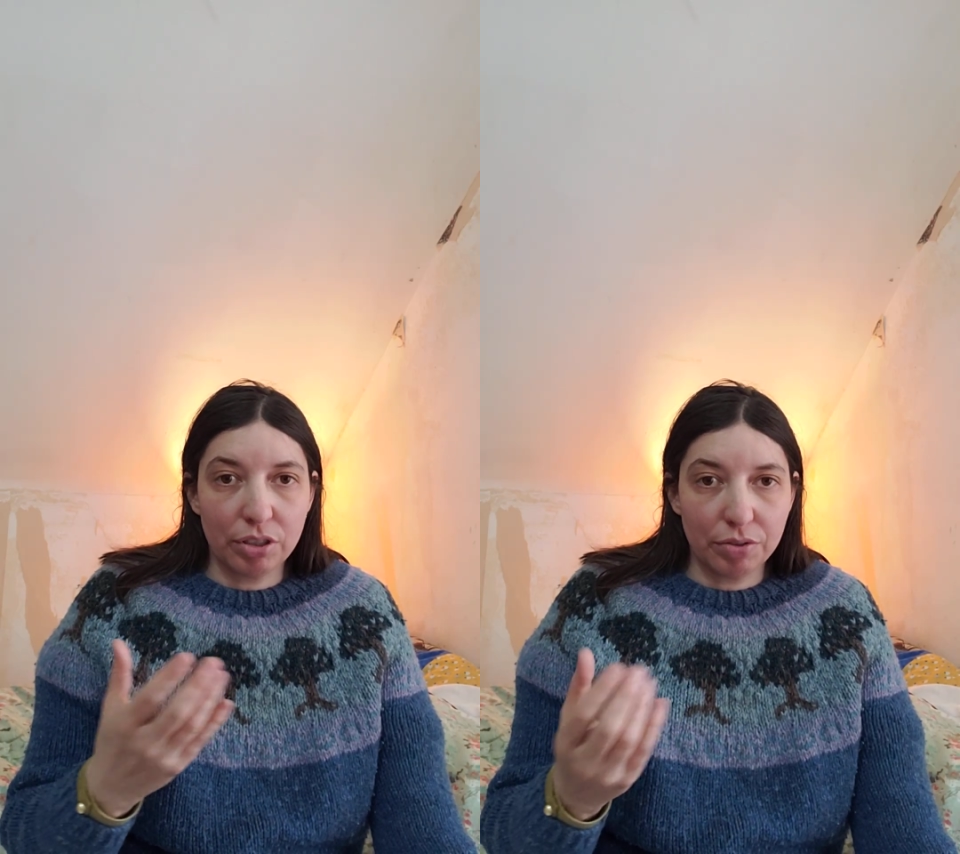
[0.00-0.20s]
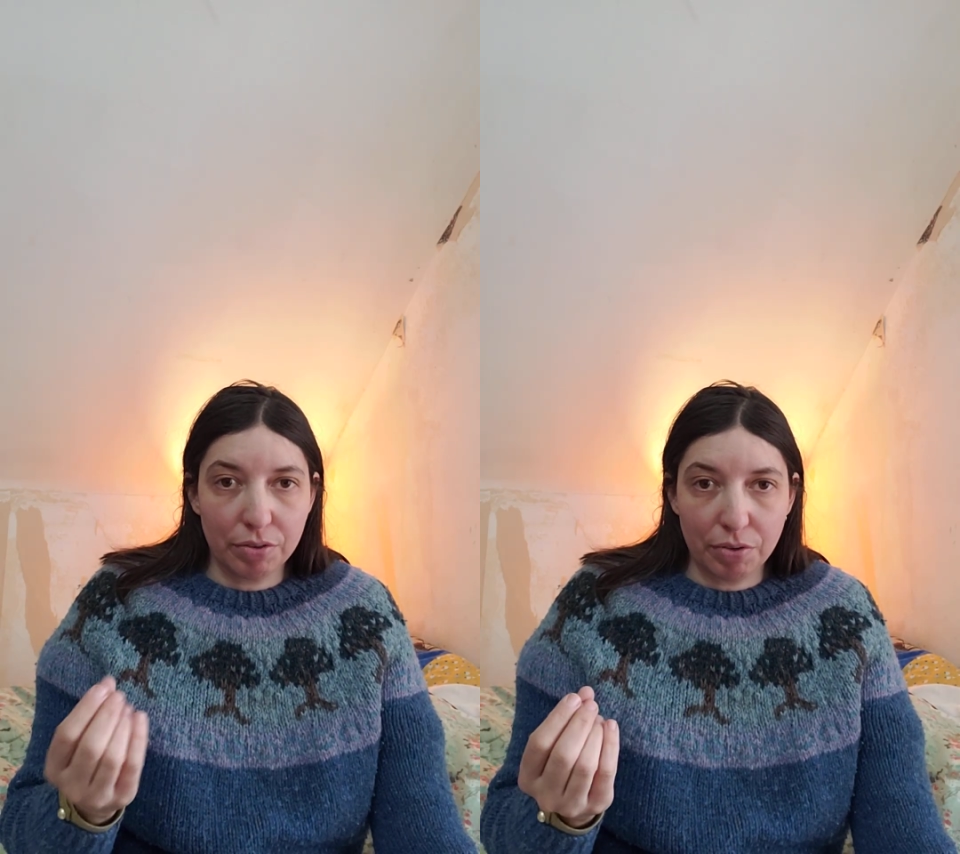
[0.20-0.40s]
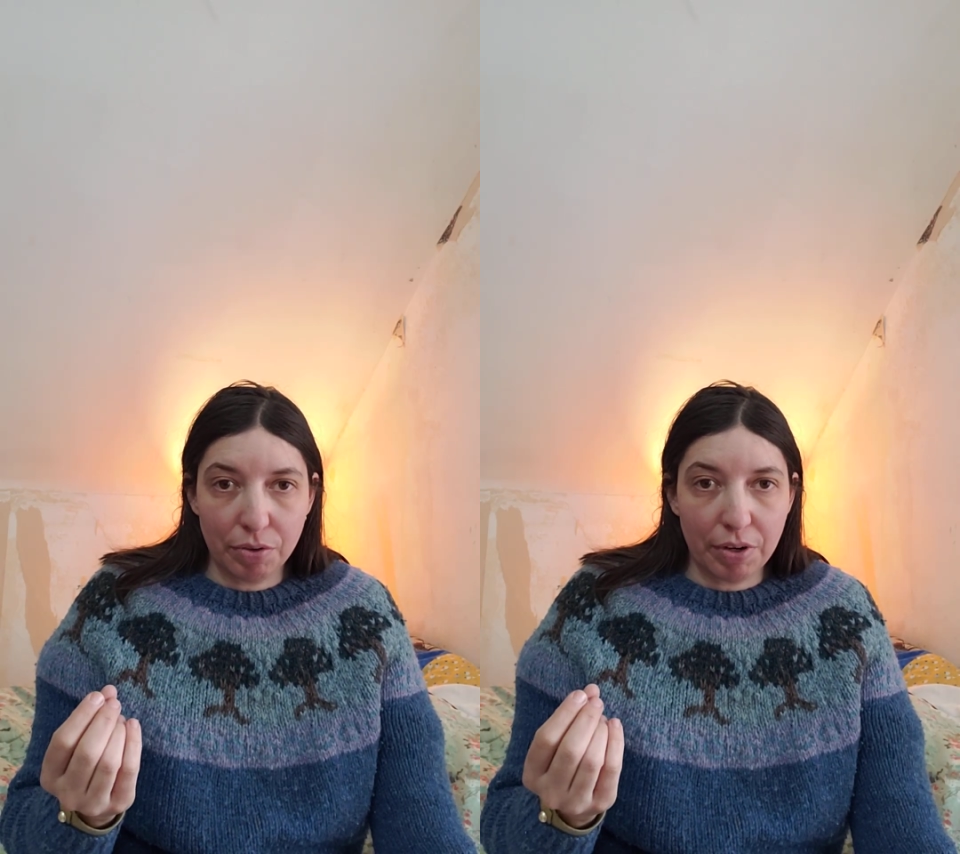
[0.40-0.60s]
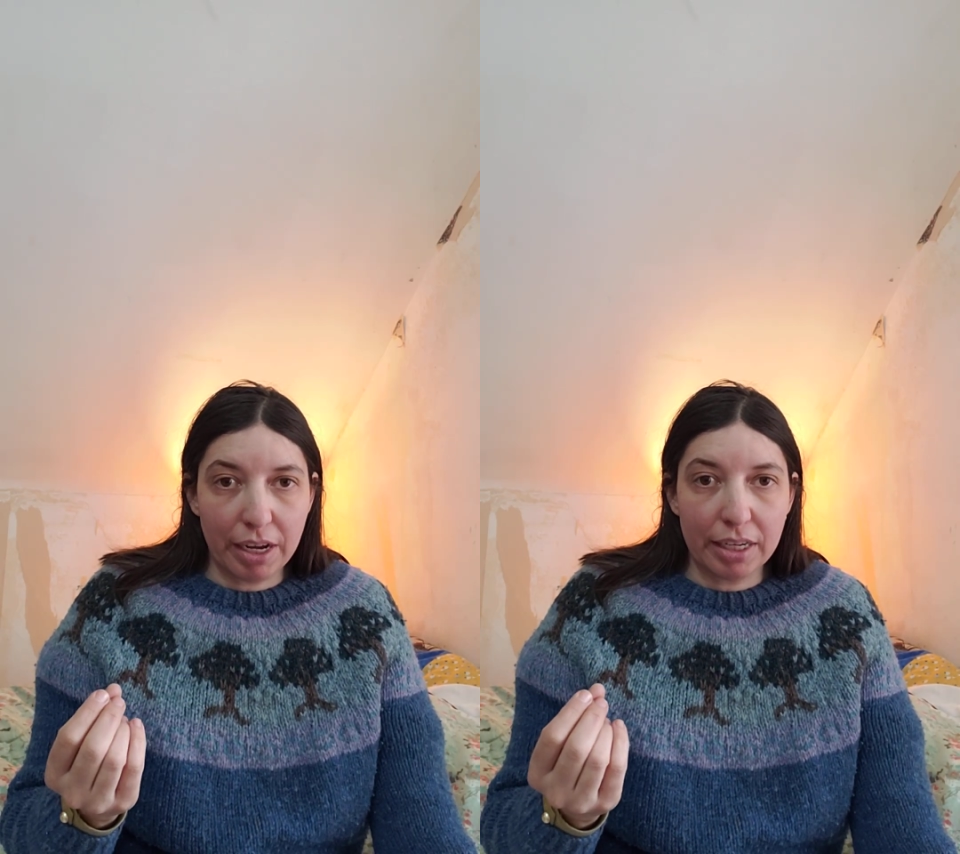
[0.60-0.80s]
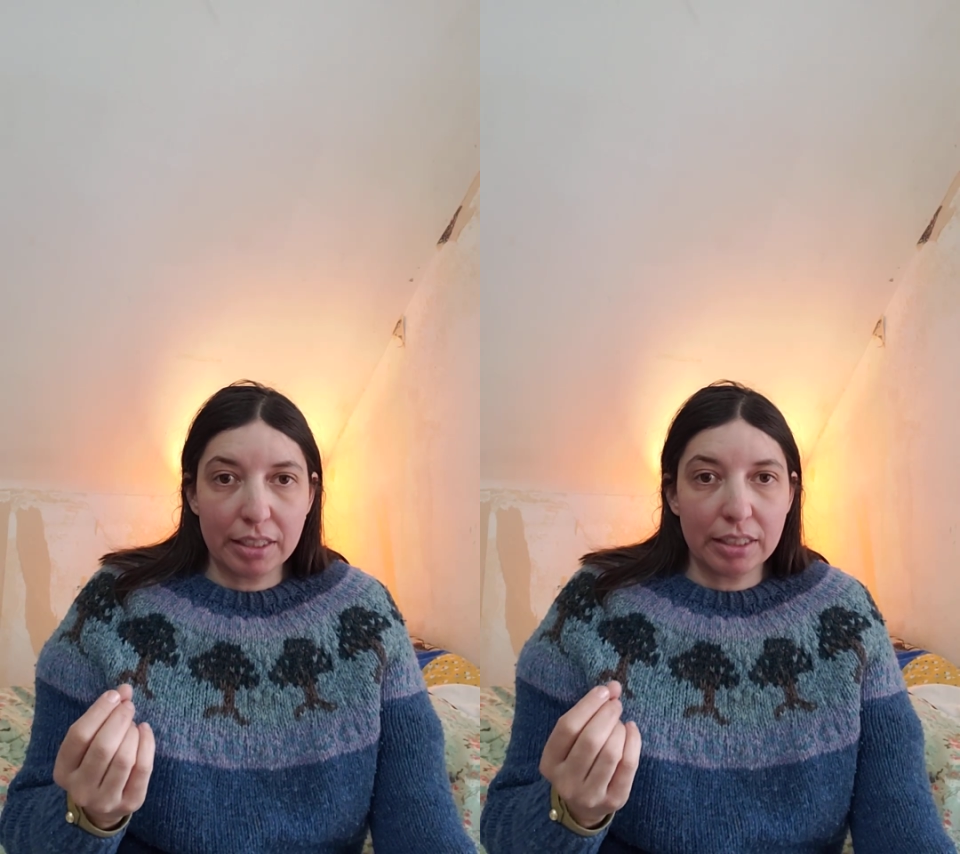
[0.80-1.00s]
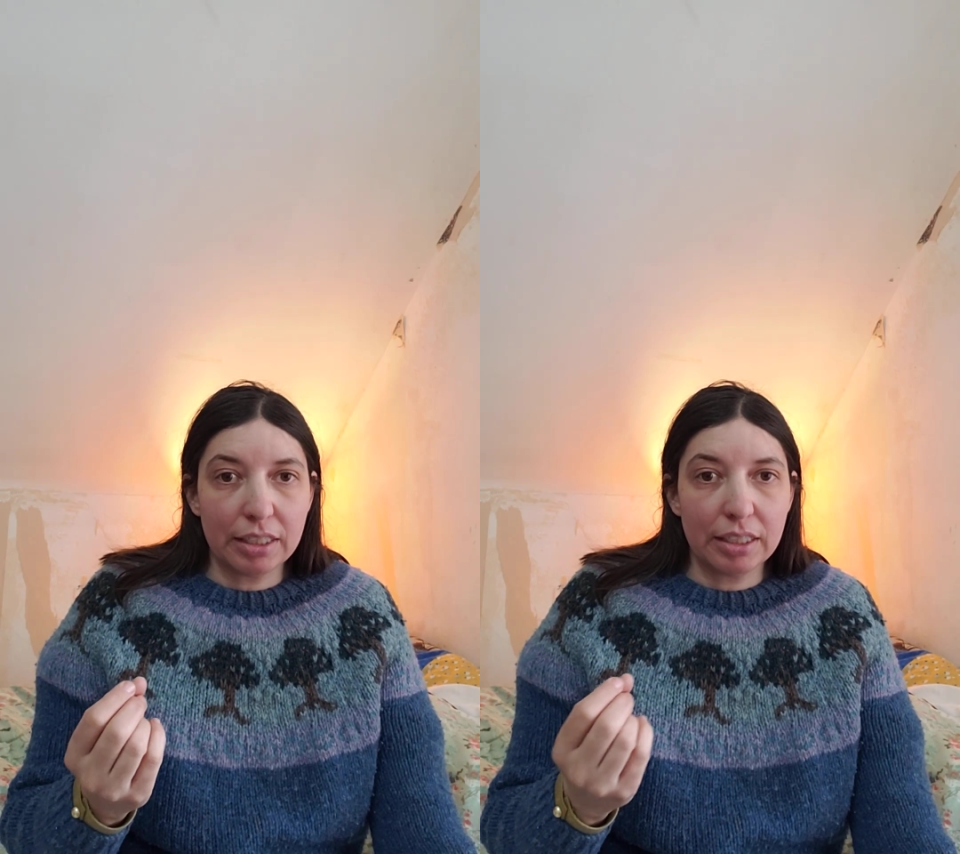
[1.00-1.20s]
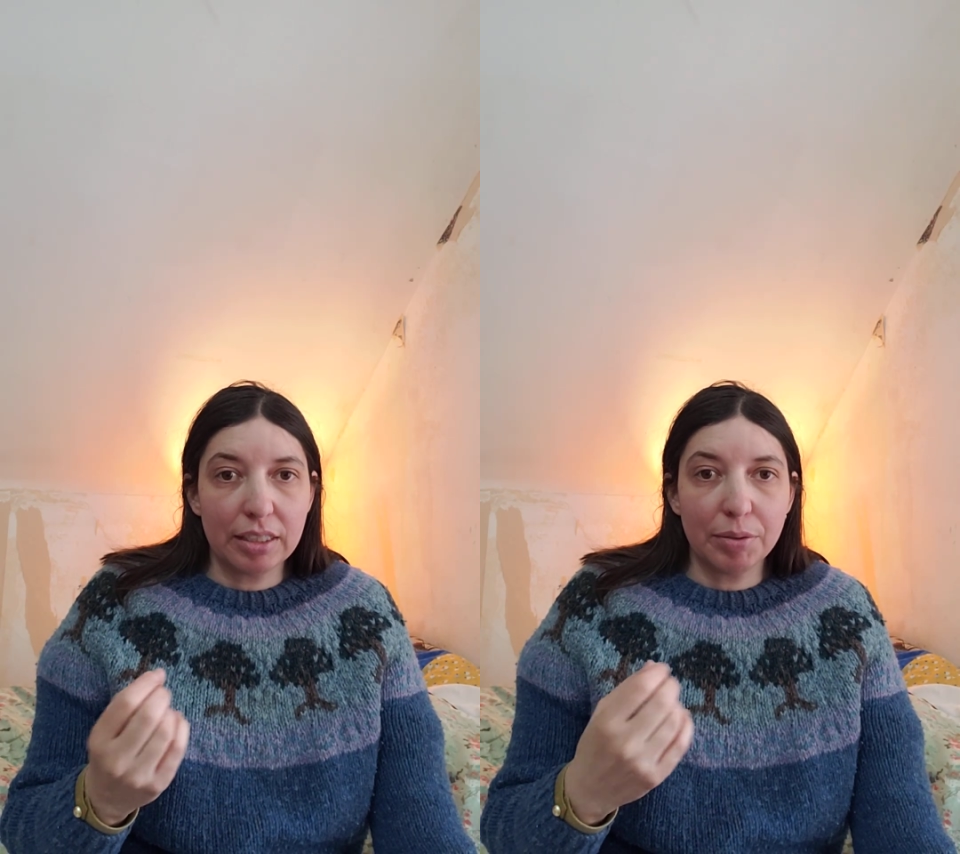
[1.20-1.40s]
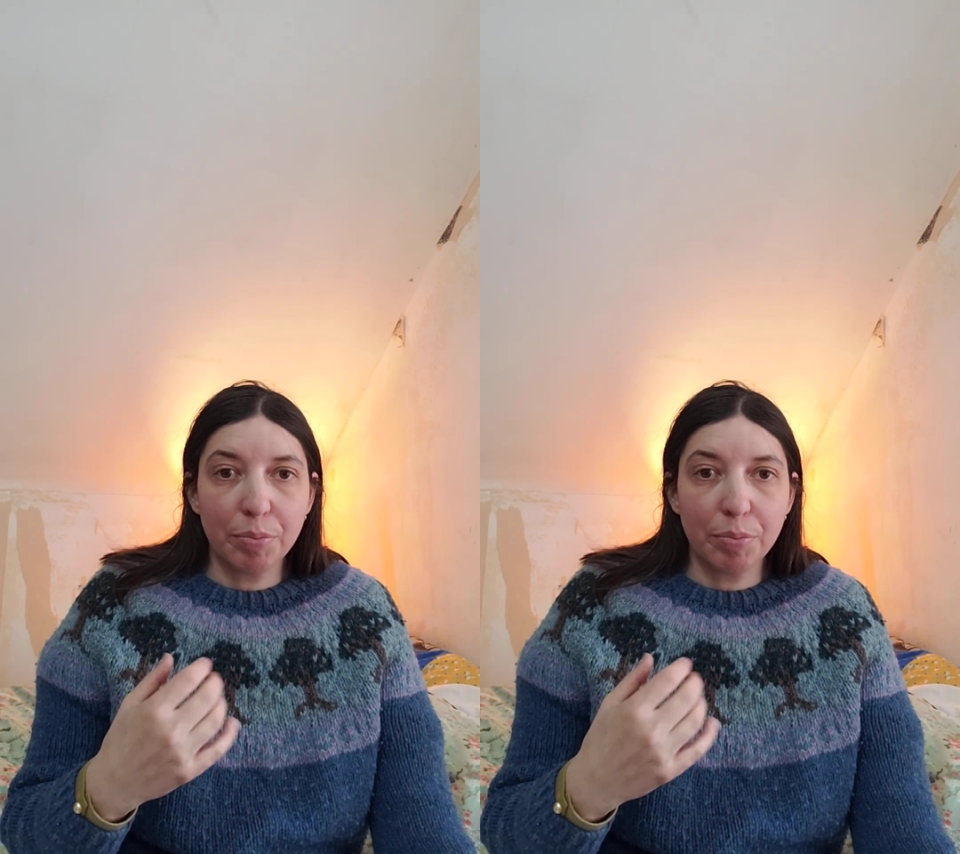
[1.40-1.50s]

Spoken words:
different variety.